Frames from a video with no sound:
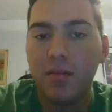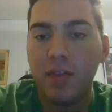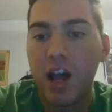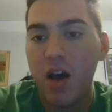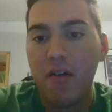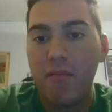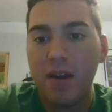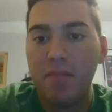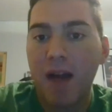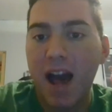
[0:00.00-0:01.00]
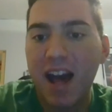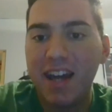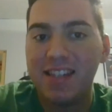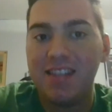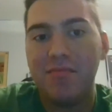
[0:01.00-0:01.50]
Now, if I'm being
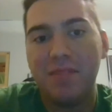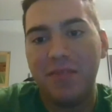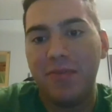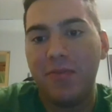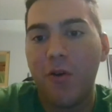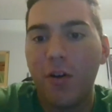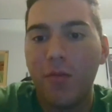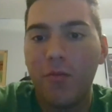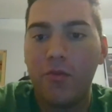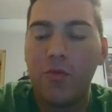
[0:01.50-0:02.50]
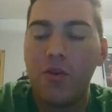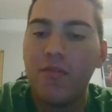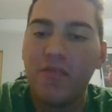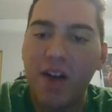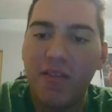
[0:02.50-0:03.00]
biased, it would be 4-1 or
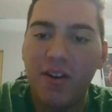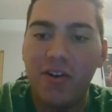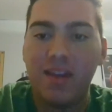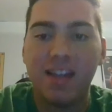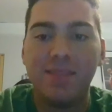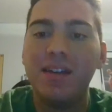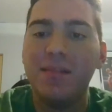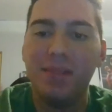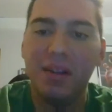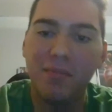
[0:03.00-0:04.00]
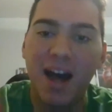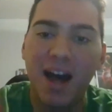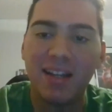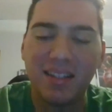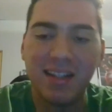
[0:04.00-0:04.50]
5-0. That's being
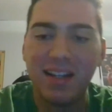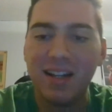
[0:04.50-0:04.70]
biased.